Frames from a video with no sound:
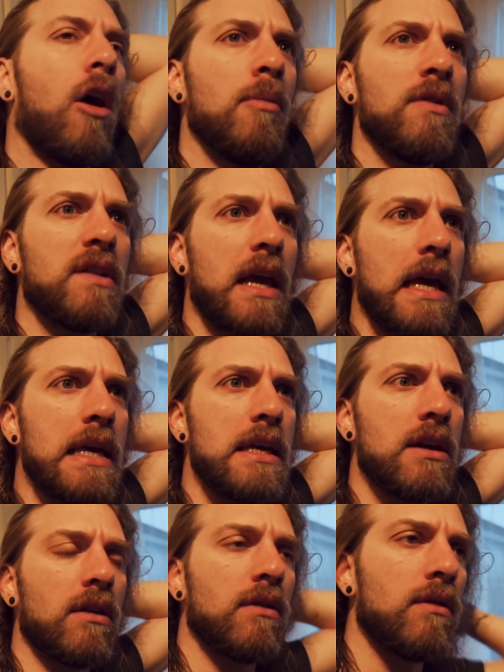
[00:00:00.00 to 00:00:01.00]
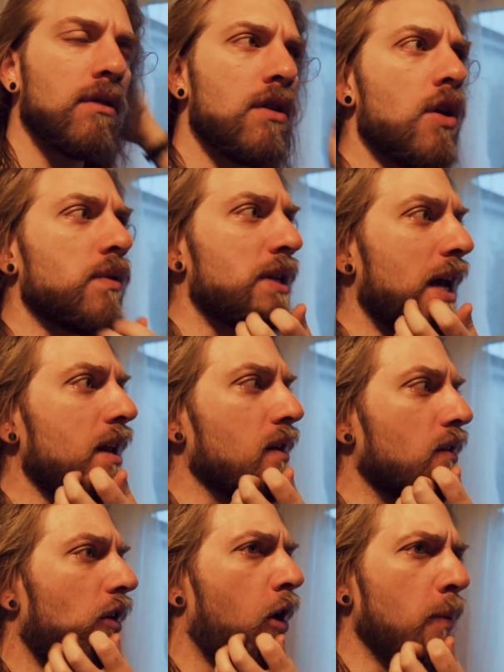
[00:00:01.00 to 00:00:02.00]
Almost
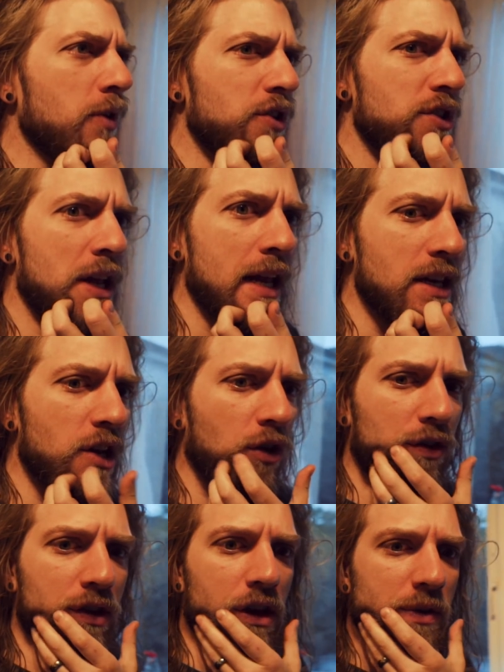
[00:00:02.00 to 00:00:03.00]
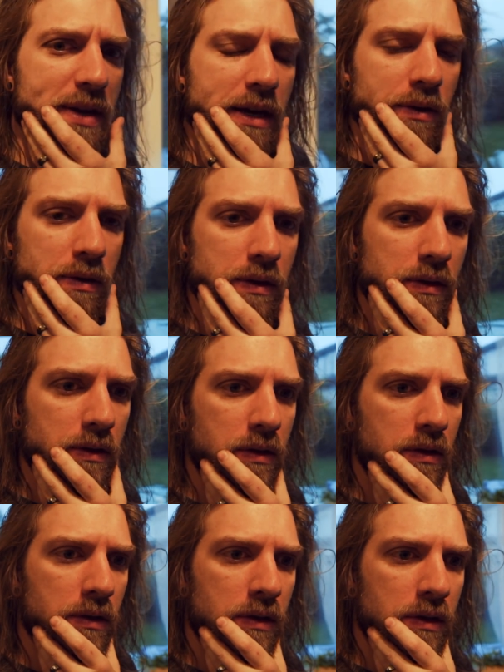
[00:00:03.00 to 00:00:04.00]
10. Almost 10 years ago now.
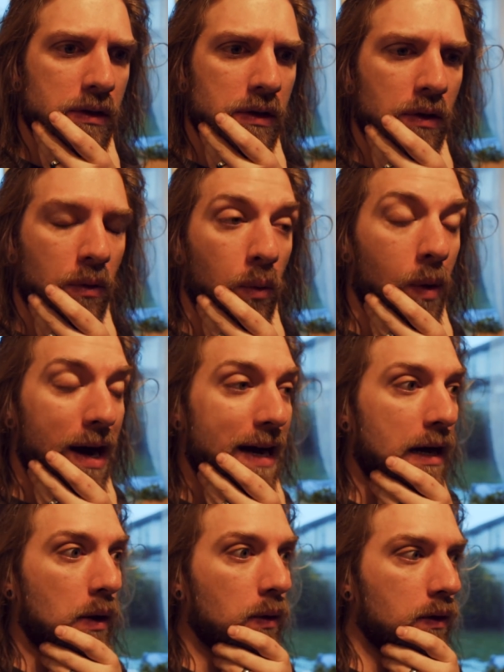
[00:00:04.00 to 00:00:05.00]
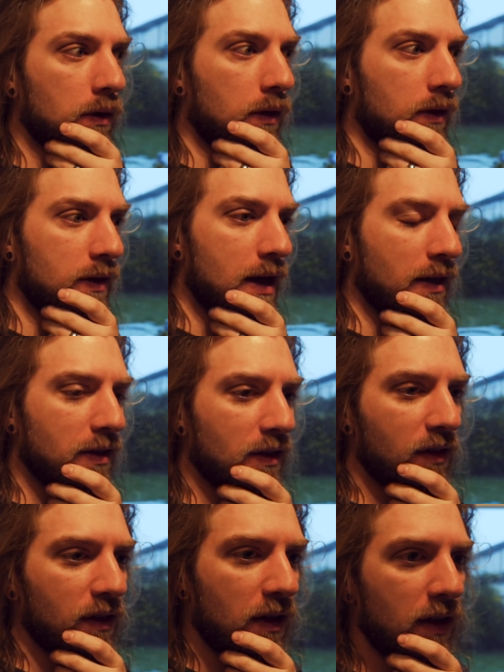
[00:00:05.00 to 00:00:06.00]
Wow. Yeah,
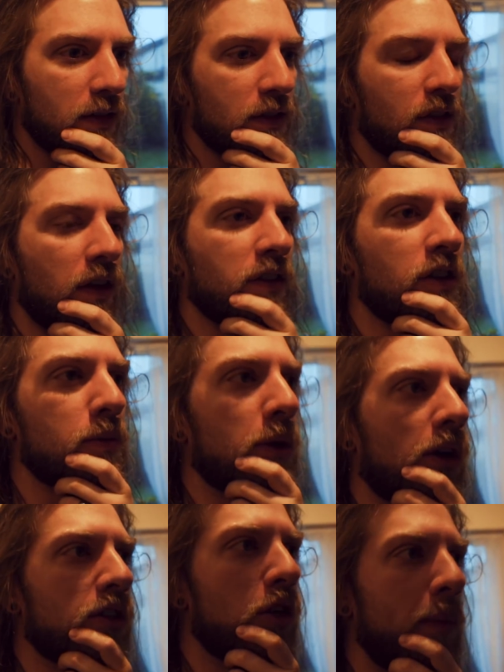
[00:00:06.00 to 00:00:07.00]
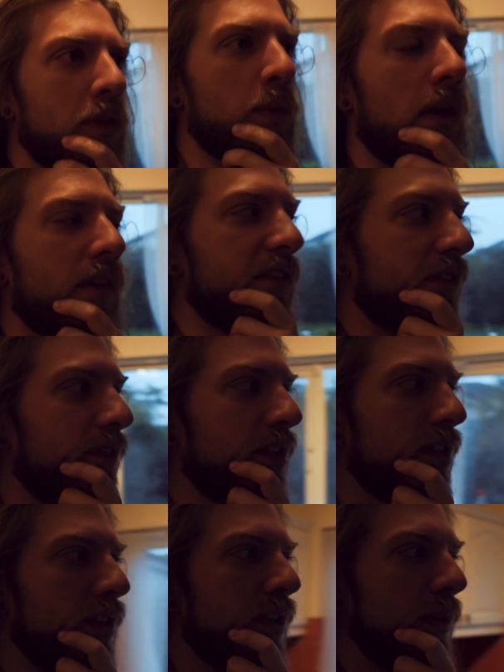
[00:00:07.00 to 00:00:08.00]
this October 12th,
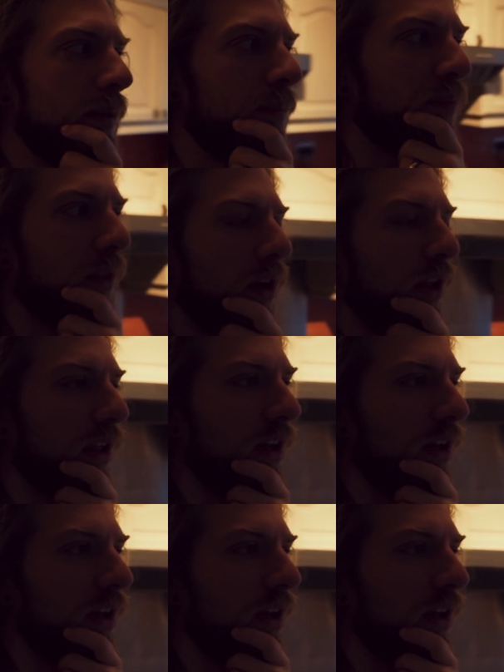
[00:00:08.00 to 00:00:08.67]
I'll